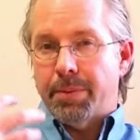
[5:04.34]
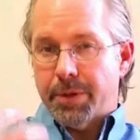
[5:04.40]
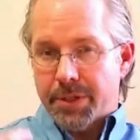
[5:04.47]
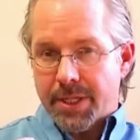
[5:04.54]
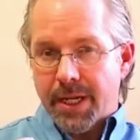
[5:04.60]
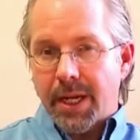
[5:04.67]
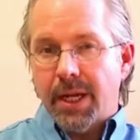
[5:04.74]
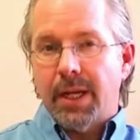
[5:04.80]
the
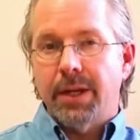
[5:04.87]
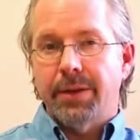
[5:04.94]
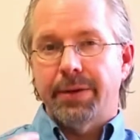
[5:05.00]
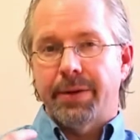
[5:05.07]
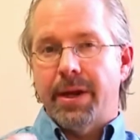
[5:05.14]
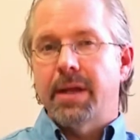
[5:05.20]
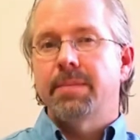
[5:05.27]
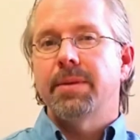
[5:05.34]

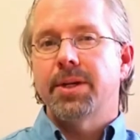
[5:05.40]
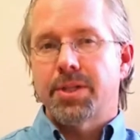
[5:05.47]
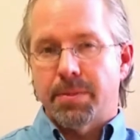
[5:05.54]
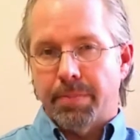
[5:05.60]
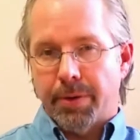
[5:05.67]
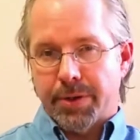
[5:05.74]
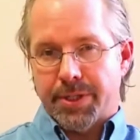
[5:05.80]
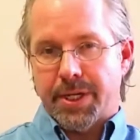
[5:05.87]
particular image
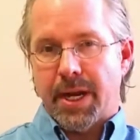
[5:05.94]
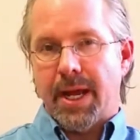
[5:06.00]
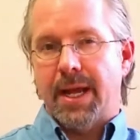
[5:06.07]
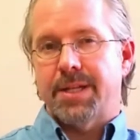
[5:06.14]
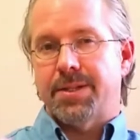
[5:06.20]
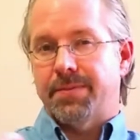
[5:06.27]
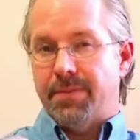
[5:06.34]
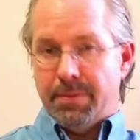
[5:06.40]
a person
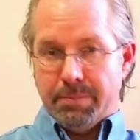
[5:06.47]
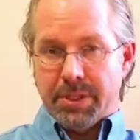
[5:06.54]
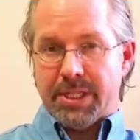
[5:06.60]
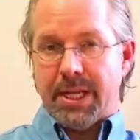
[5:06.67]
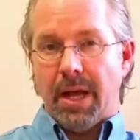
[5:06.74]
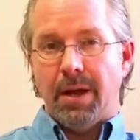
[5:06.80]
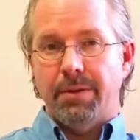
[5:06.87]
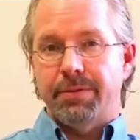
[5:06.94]
has of
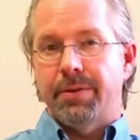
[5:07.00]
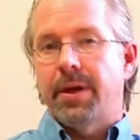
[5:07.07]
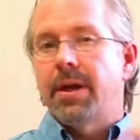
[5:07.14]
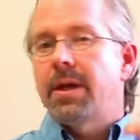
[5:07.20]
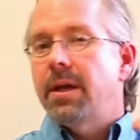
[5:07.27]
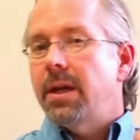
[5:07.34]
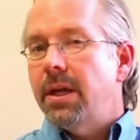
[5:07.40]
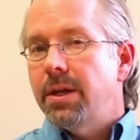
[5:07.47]
themselves
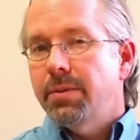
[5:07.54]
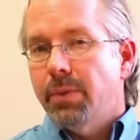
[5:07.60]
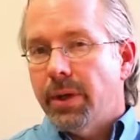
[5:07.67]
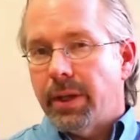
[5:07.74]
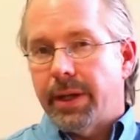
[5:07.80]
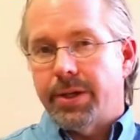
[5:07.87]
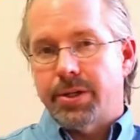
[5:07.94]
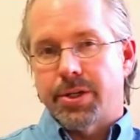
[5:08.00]
in
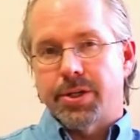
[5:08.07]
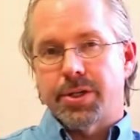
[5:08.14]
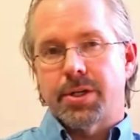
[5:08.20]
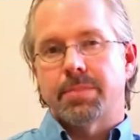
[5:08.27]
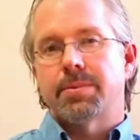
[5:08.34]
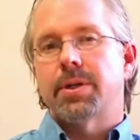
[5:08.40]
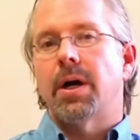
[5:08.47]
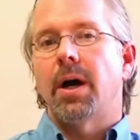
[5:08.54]

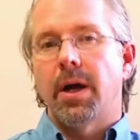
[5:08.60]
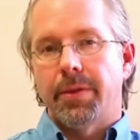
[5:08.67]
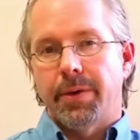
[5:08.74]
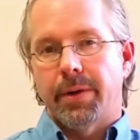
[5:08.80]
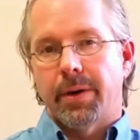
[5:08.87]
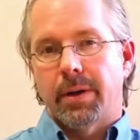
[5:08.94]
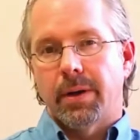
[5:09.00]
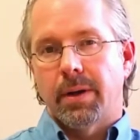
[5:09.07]
relationship to
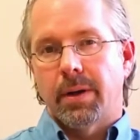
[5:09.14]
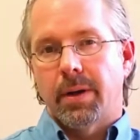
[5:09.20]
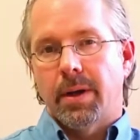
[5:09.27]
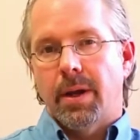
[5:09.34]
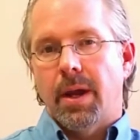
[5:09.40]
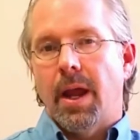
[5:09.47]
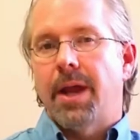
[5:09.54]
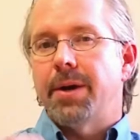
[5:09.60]
other.
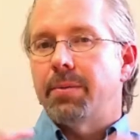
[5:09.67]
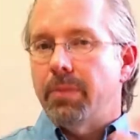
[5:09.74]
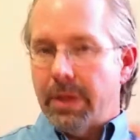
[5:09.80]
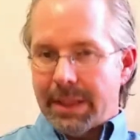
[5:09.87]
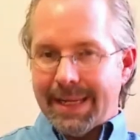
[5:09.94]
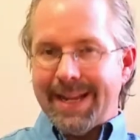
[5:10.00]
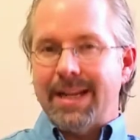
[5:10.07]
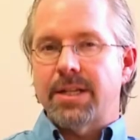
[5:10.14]
And it
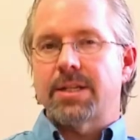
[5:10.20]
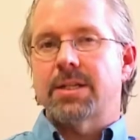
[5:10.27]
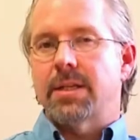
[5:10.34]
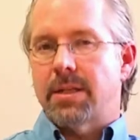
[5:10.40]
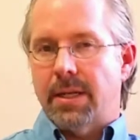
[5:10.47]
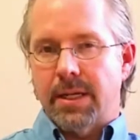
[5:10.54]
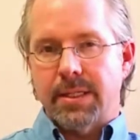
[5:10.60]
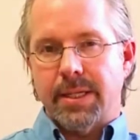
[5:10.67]
relates
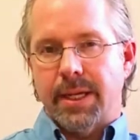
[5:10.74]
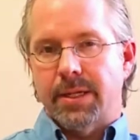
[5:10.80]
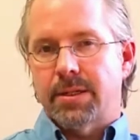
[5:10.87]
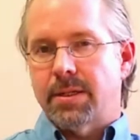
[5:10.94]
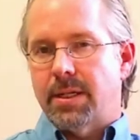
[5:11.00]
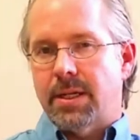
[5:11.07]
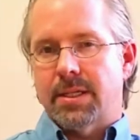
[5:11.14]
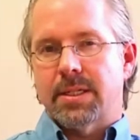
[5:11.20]
to things like
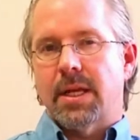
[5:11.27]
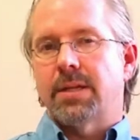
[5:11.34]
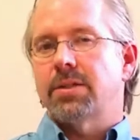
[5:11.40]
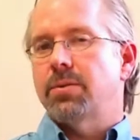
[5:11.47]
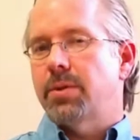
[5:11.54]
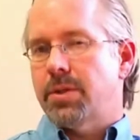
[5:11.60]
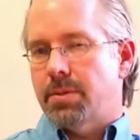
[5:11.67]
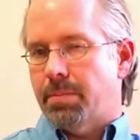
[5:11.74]
to the
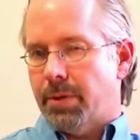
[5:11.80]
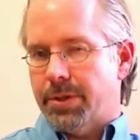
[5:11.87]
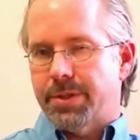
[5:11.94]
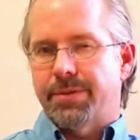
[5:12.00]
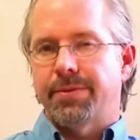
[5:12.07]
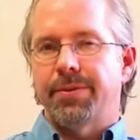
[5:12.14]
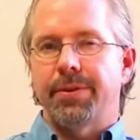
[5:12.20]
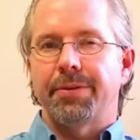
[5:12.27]
extent to which a
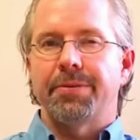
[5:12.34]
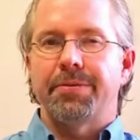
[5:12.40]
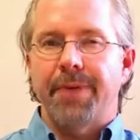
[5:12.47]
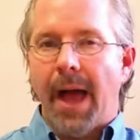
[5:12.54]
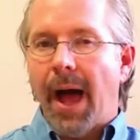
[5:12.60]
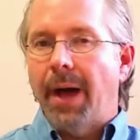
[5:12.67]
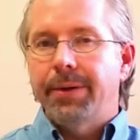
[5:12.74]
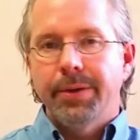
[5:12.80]
person feels
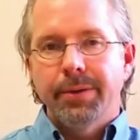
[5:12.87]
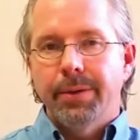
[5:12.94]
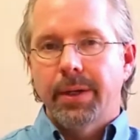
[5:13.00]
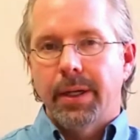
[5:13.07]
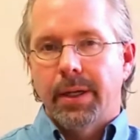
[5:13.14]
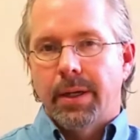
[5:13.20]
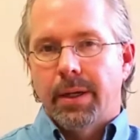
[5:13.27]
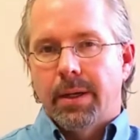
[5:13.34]

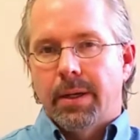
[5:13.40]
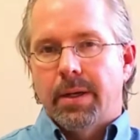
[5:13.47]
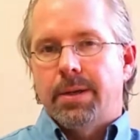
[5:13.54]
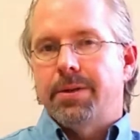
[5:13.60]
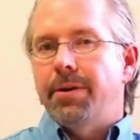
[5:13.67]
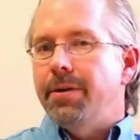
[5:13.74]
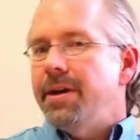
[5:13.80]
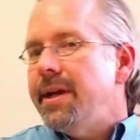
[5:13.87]
valued,
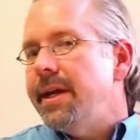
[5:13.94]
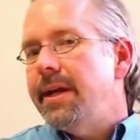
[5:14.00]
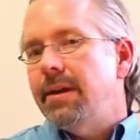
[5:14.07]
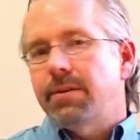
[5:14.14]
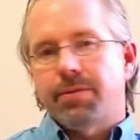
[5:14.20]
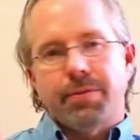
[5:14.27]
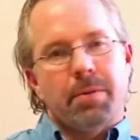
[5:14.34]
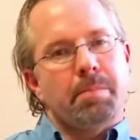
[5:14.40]
their
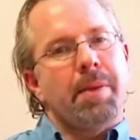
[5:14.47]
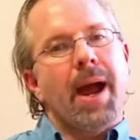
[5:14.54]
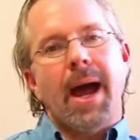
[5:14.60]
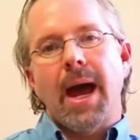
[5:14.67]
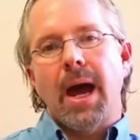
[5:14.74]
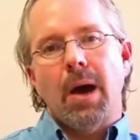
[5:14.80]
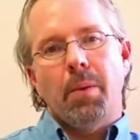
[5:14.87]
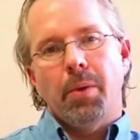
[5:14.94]
needs for
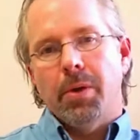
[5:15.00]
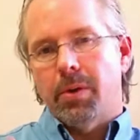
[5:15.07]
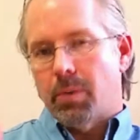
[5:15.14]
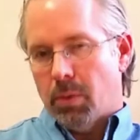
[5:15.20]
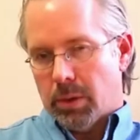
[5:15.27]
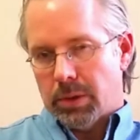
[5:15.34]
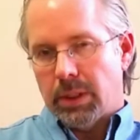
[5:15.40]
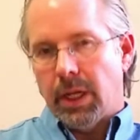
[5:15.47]
power
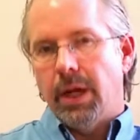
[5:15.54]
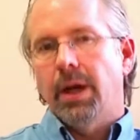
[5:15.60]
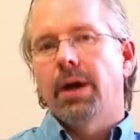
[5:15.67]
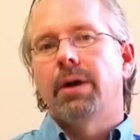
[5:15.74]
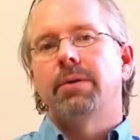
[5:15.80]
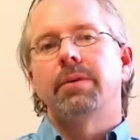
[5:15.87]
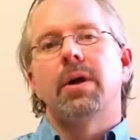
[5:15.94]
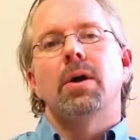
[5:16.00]
or
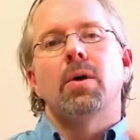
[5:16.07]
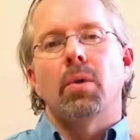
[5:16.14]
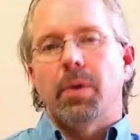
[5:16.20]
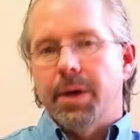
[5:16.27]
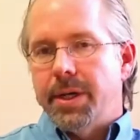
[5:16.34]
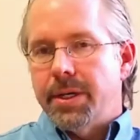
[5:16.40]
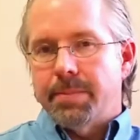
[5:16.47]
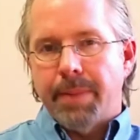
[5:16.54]
love
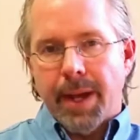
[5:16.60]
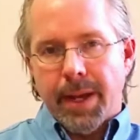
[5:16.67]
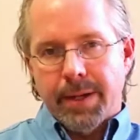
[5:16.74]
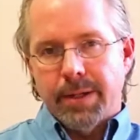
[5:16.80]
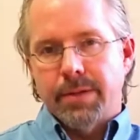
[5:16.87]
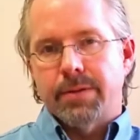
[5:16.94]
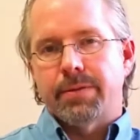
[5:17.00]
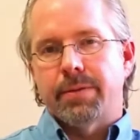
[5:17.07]
or
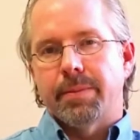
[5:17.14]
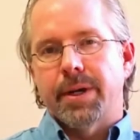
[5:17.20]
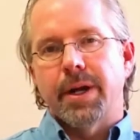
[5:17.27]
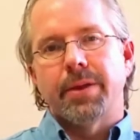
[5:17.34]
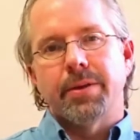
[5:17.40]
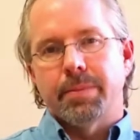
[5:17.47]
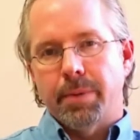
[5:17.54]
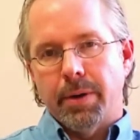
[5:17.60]
independence from
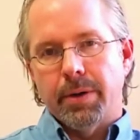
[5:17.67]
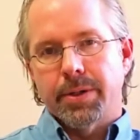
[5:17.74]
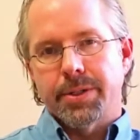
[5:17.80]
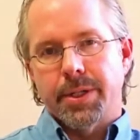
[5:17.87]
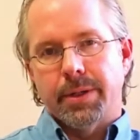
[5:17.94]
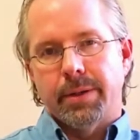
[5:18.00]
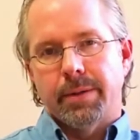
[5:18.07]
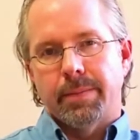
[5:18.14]
another
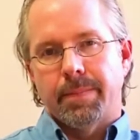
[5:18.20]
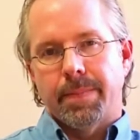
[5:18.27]
person.